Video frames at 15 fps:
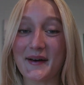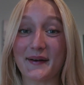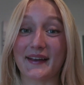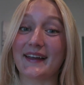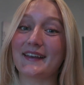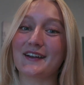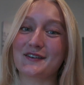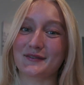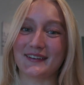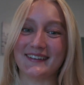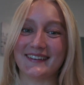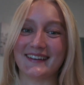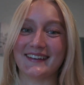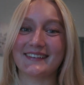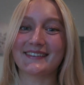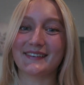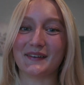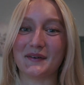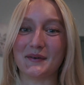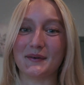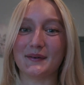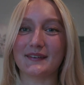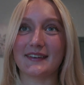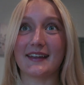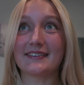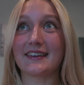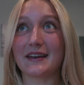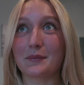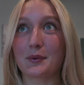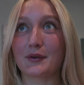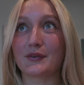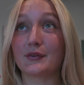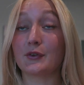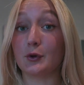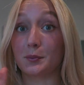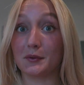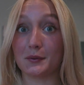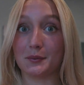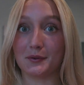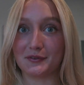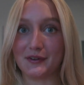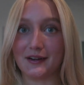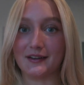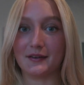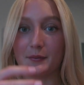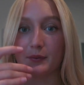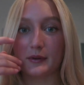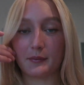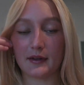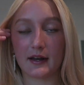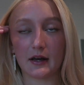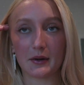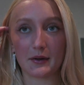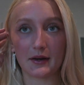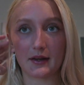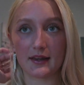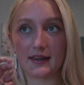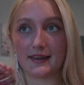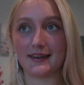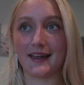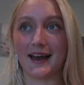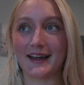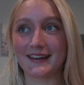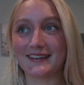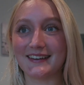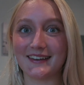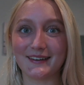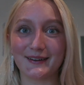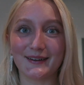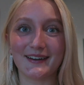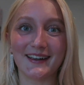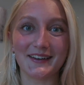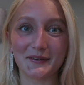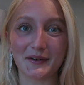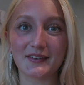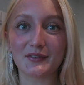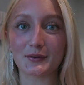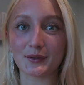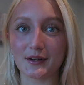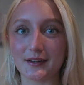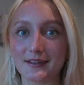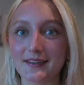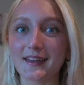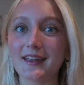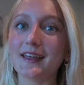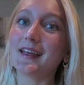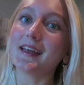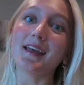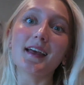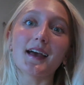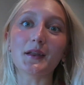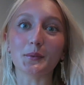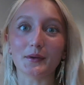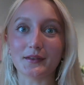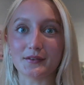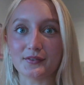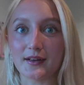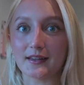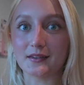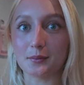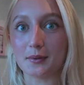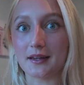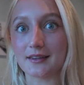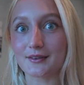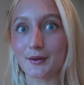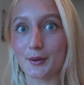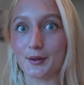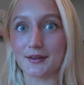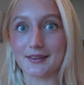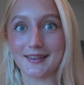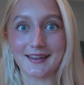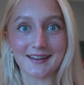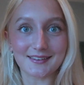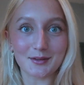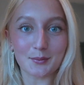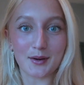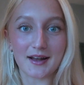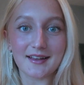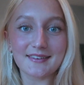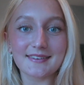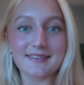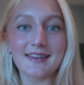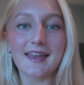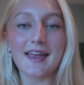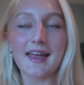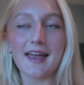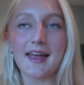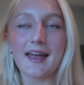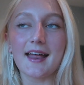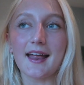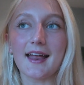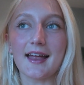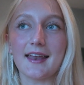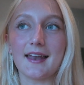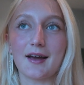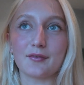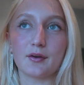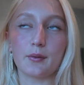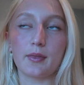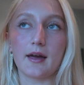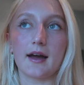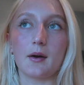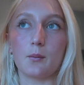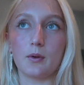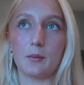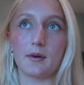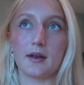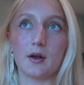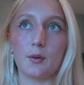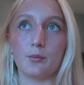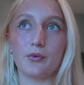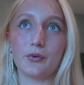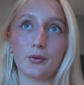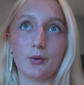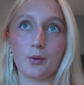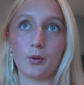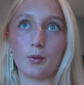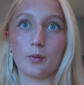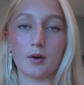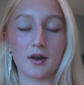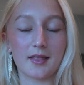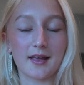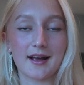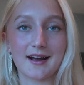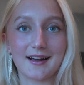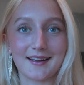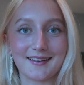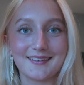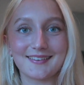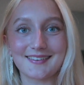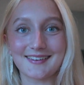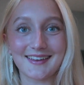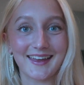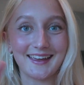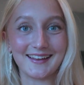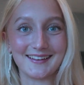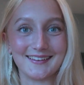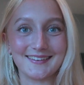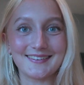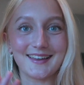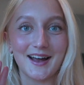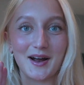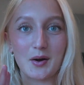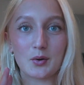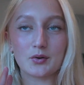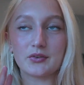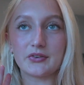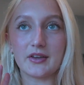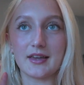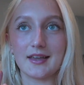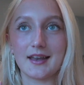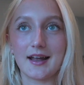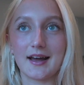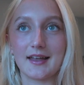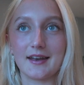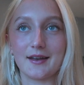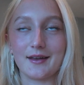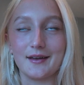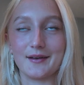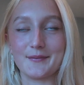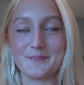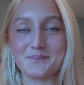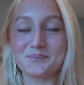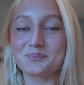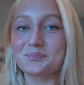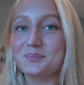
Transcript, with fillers: Okay, not really. So yesterday was super fun. We went out and had a dinner at a restaurant at a really fancy place called Legacy West. And after that we went home to one of the guys, Kale's house, and had